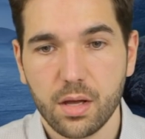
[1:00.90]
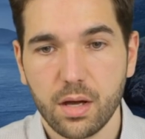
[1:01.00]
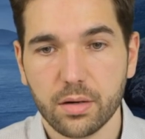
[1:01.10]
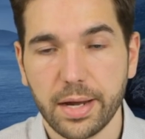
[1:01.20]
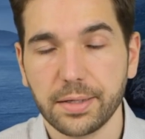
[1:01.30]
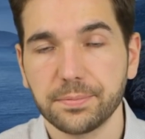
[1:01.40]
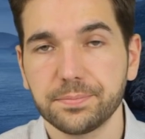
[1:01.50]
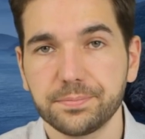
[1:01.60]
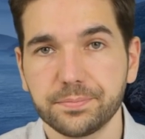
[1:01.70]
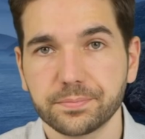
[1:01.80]
All right.
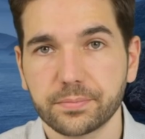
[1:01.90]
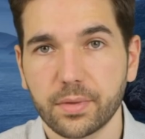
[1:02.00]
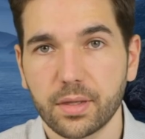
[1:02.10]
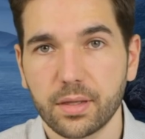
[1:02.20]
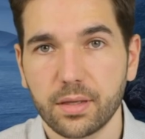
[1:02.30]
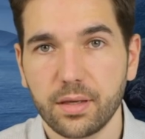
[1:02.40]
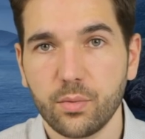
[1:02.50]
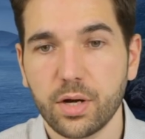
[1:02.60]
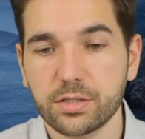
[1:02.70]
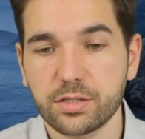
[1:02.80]
He
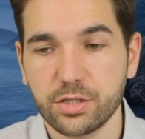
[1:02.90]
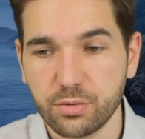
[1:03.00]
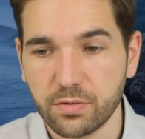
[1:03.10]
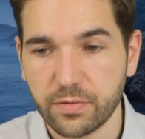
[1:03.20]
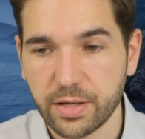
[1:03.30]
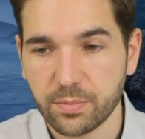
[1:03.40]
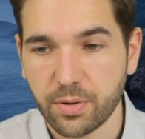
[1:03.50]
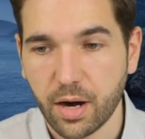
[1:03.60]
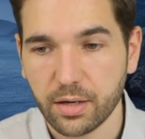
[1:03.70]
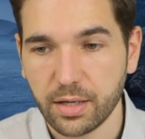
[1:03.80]
wants to unify the
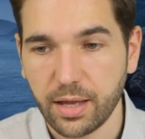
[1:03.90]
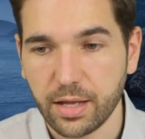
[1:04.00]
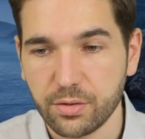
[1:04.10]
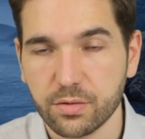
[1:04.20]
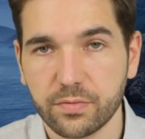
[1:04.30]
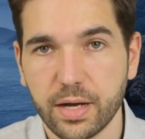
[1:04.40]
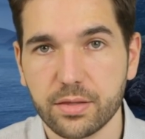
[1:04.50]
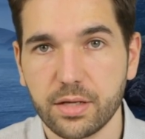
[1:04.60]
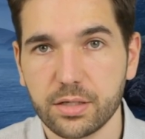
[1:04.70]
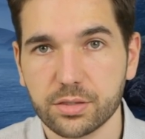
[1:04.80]
party and unify
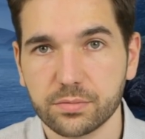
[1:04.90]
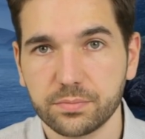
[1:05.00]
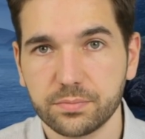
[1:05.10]
the nation.